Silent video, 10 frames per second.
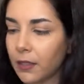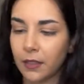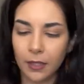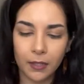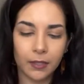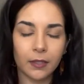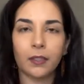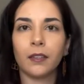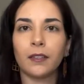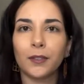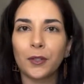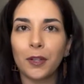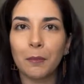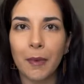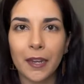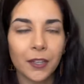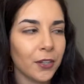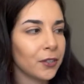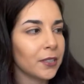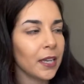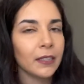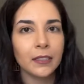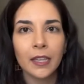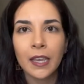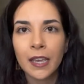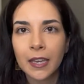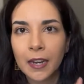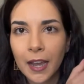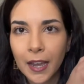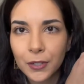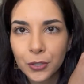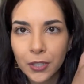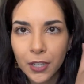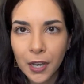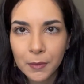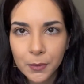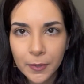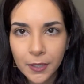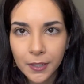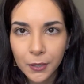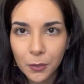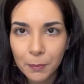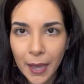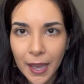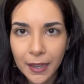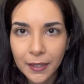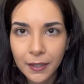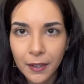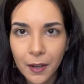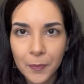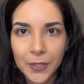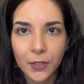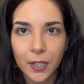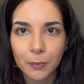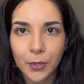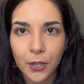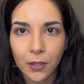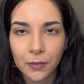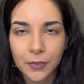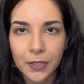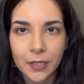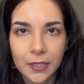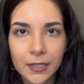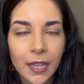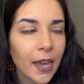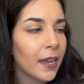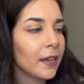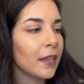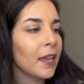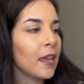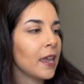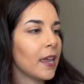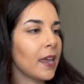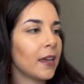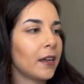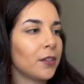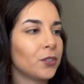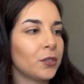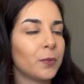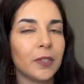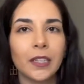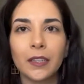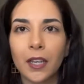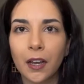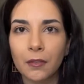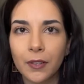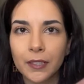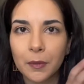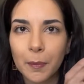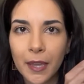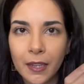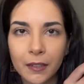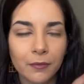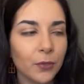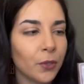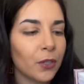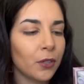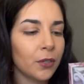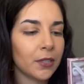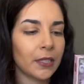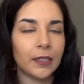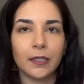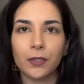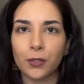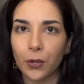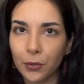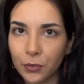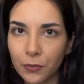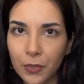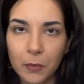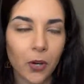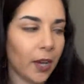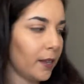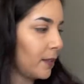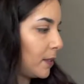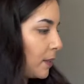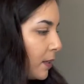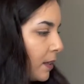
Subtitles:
this little manicure set, and it actually comes with a little bag that you can put all of these inside, and I just really love like the pink and florals, and this is also from Ross.